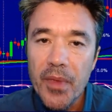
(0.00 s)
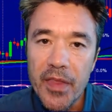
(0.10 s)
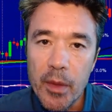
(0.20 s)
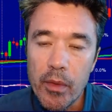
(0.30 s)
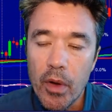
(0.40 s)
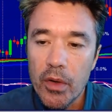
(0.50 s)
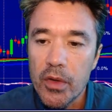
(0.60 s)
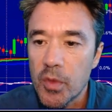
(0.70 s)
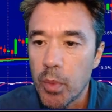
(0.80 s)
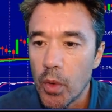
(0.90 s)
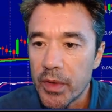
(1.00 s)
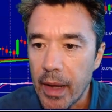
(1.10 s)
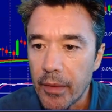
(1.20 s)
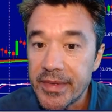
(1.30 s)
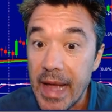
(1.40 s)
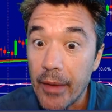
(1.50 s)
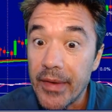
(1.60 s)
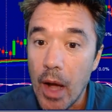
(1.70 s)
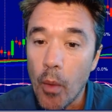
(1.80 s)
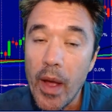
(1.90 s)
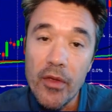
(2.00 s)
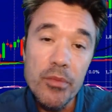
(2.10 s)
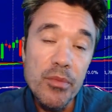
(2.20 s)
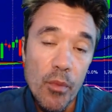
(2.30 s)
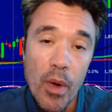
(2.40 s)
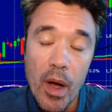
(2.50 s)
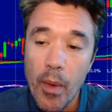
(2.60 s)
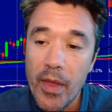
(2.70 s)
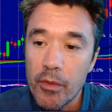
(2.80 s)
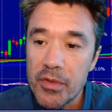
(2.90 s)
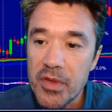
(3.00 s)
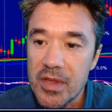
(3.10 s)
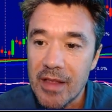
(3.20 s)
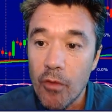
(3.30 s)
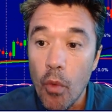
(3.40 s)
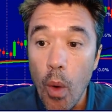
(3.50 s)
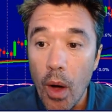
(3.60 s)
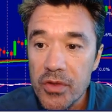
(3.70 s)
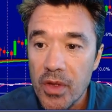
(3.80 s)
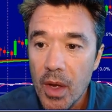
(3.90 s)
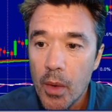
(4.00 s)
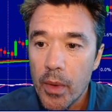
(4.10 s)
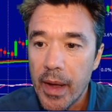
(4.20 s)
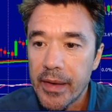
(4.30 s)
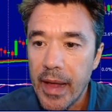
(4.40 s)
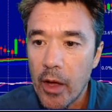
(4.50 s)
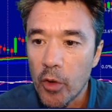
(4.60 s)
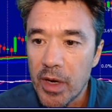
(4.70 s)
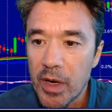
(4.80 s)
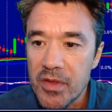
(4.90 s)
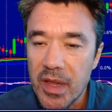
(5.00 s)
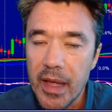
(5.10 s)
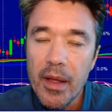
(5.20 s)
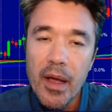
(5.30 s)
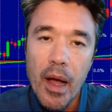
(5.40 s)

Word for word: I think we've got good support now, down now where the, where, where the resistance level was, where it had held previously.